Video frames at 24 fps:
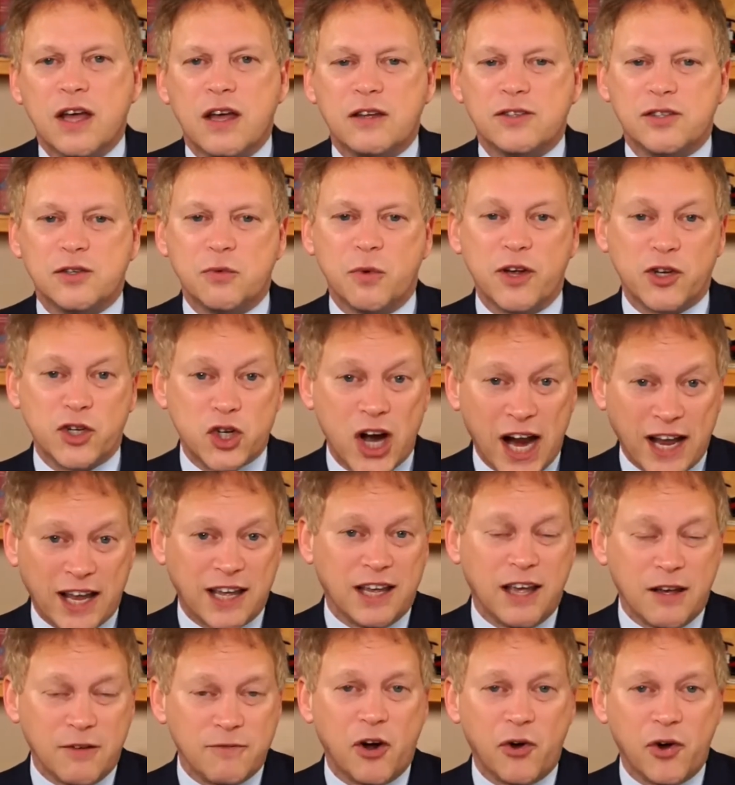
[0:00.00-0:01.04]
So we're tracking
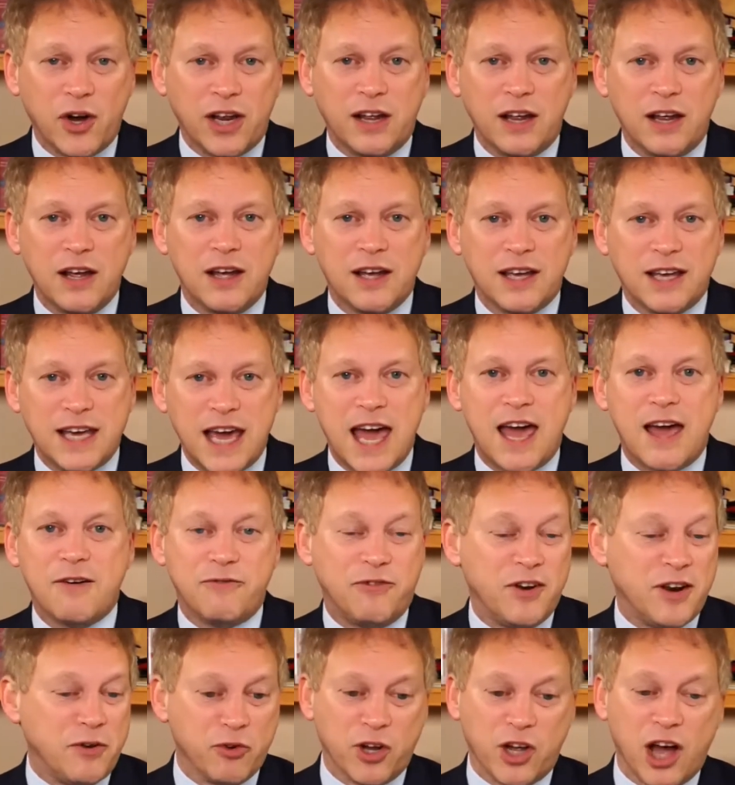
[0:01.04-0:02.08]
it very
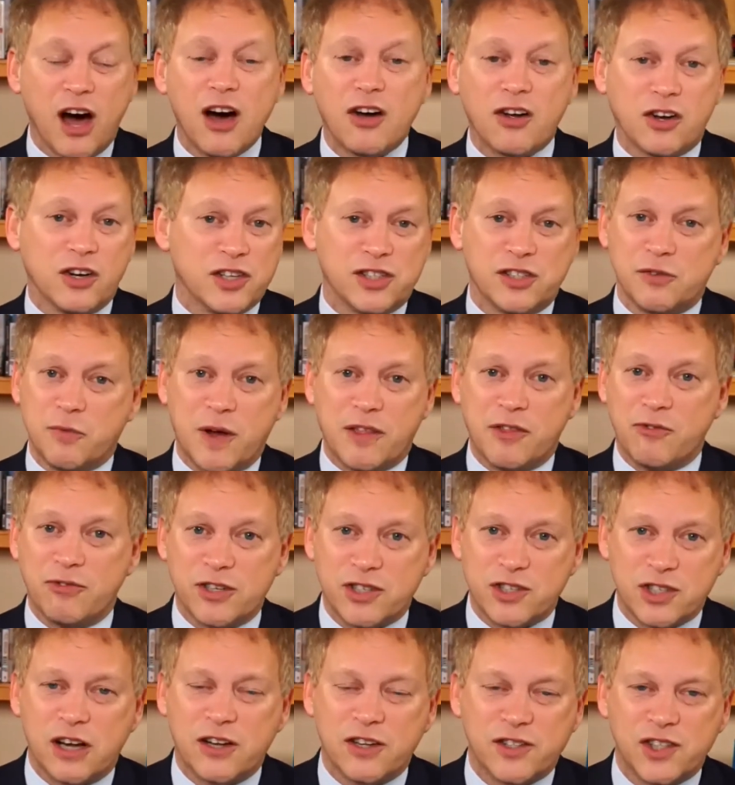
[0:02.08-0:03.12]
carefully, regardless of whether it
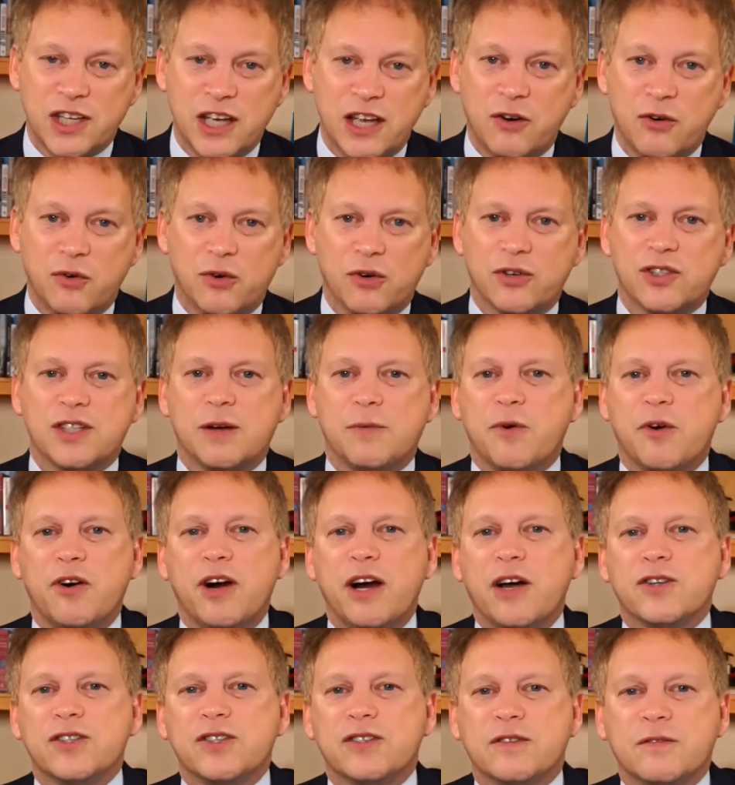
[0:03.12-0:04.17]
starts here or somewhere else.